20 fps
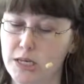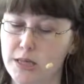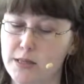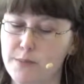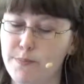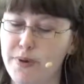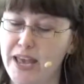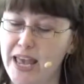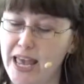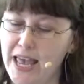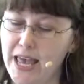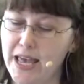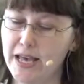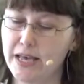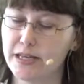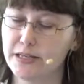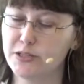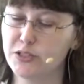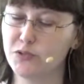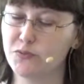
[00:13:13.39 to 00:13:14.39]
the
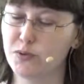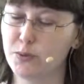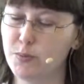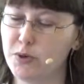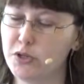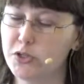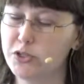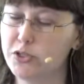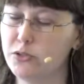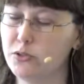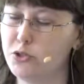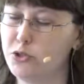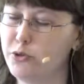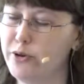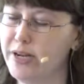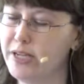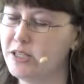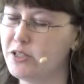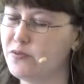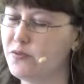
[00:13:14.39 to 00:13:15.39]
paths for personal
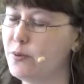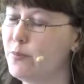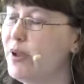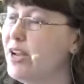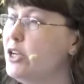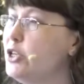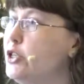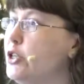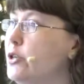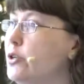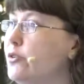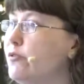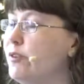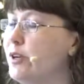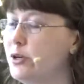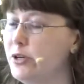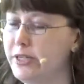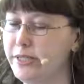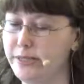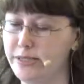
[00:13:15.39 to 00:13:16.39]
transformation are
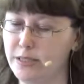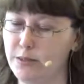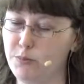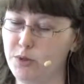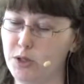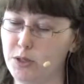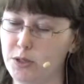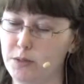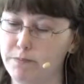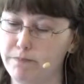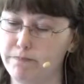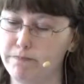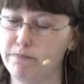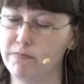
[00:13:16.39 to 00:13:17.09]
very similar.